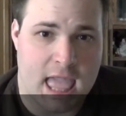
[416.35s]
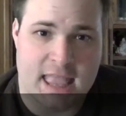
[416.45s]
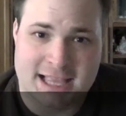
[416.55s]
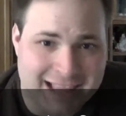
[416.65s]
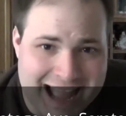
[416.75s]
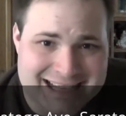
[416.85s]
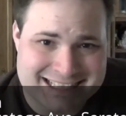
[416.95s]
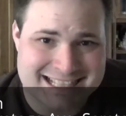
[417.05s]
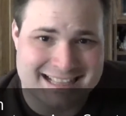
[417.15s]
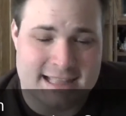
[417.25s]
And the
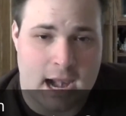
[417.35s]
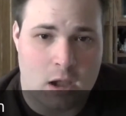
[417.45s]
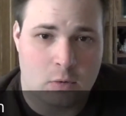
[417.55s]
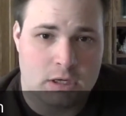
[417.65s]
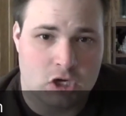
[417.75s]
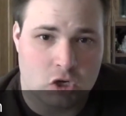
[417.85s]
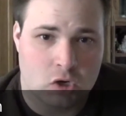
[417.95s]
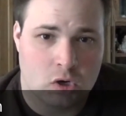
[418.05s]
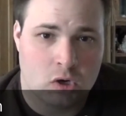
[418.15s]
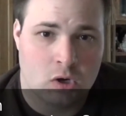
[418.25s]
last thing that I would do
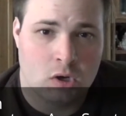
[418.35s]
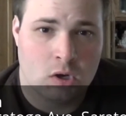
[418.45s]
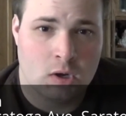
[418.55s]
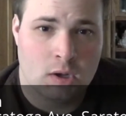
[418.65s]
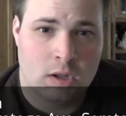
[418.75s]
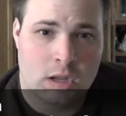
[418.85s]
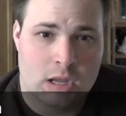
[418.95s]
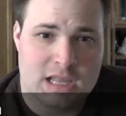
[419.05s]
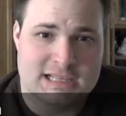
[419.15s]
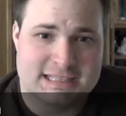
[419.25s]

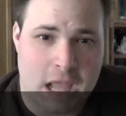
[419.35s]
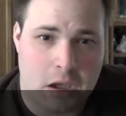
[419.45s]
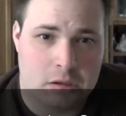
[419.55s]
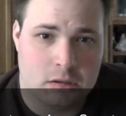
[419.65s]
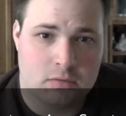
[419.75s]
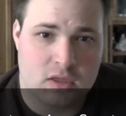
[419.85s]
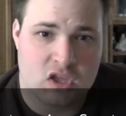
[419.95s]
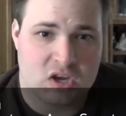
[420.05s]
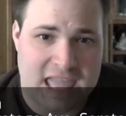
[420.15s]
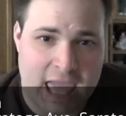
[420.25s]
is tell you that
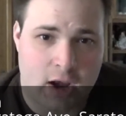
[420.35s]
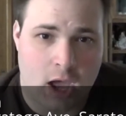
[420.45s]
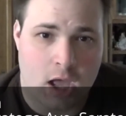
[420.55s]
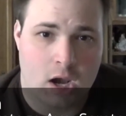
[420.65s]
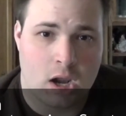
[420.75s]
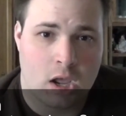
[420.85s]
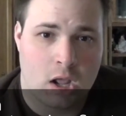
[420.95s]
you cannot